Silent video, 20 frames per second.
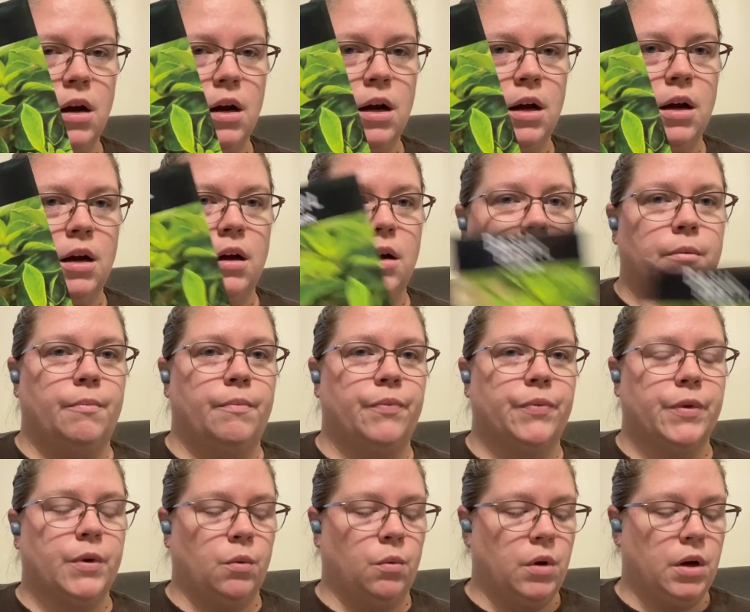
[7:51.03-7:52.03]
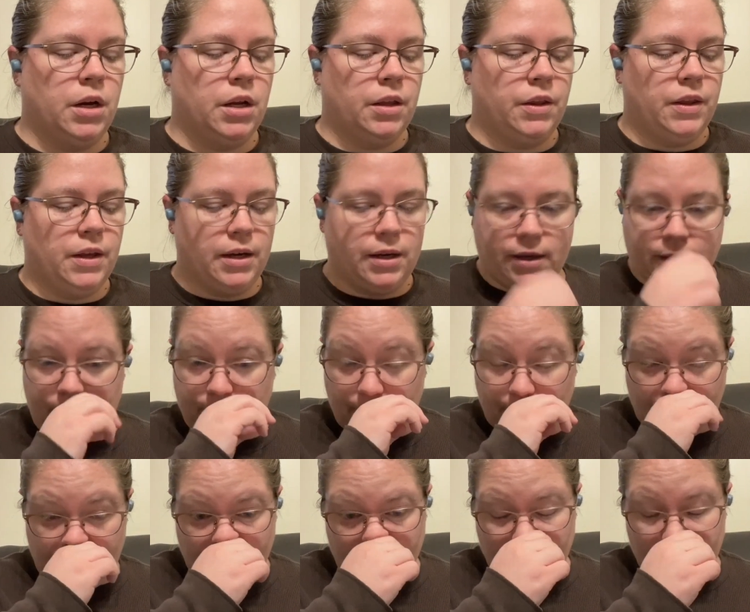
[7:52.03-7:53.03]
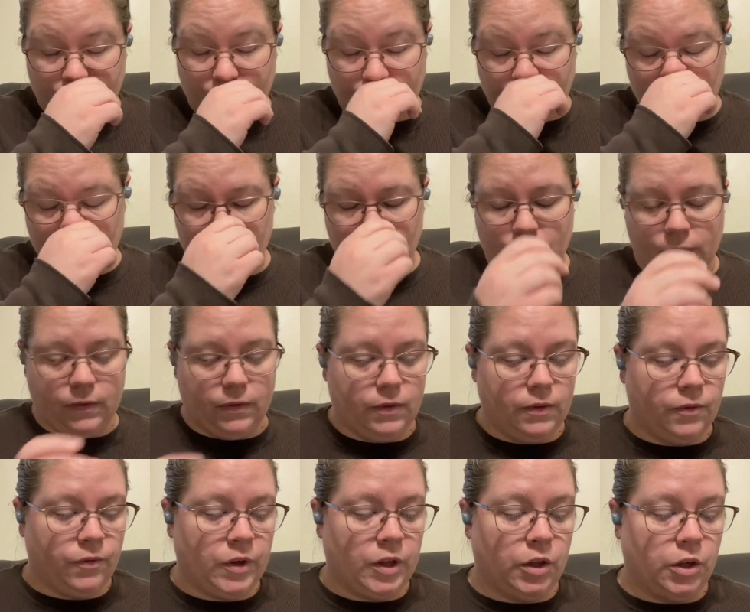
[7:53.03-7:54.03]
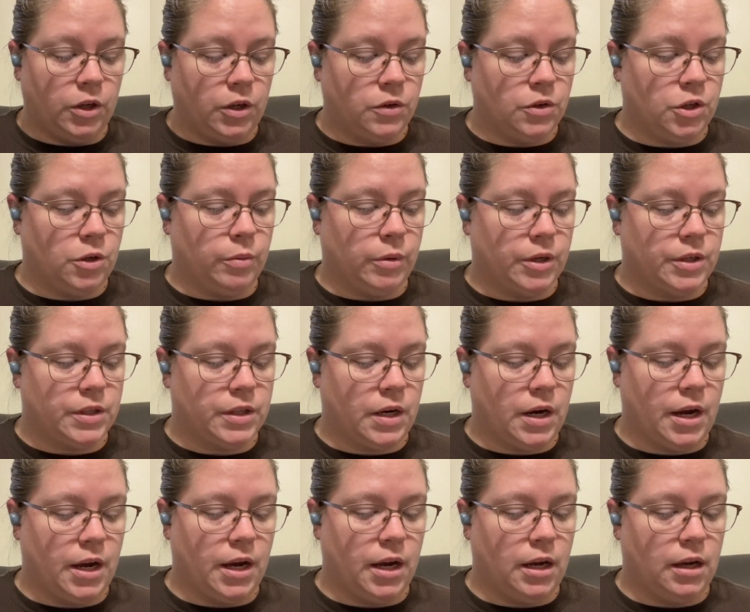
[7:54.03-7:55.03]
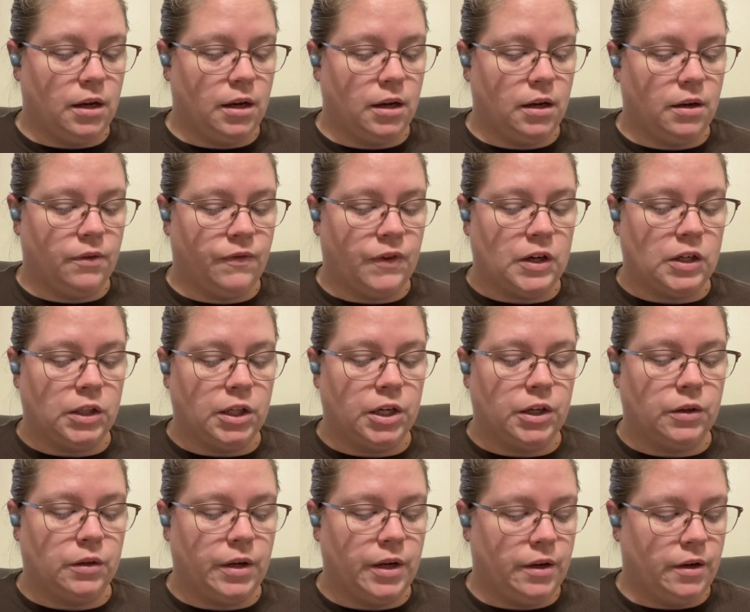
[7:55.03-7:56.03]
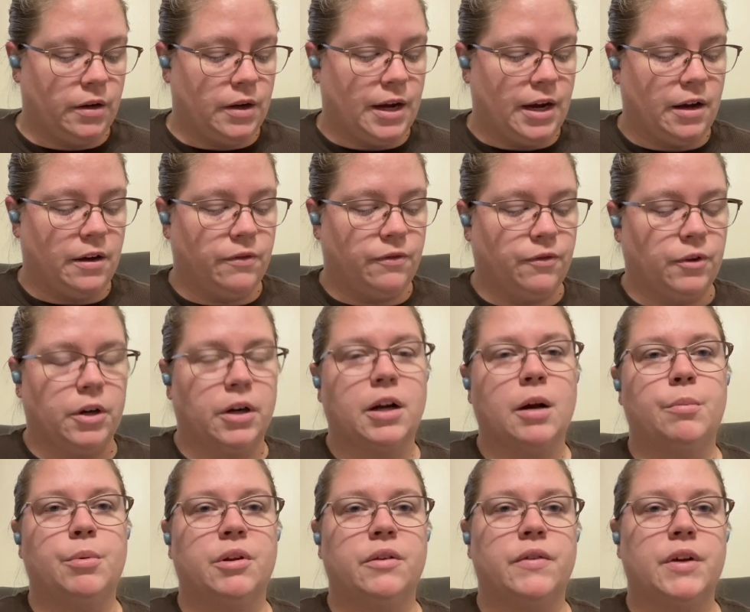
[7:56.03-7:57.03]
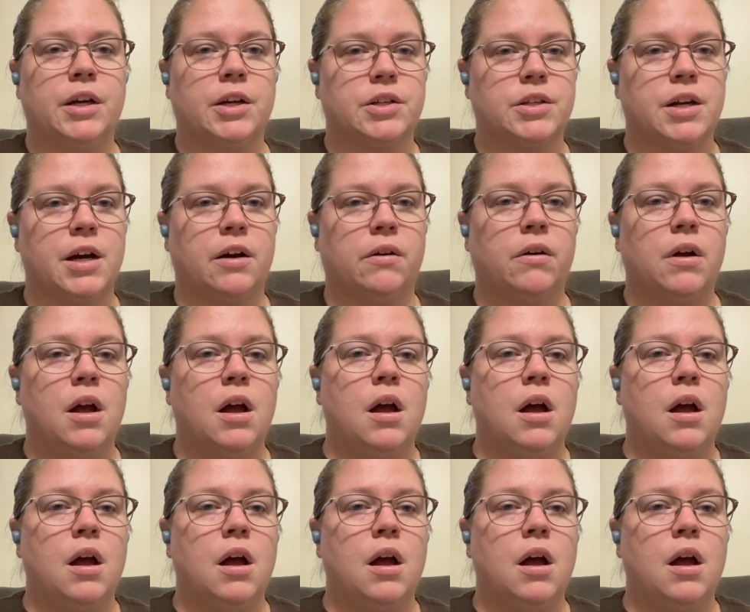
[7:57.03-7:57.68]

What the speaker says: One of the fellow YouTubers that I follow and have for a couple of years now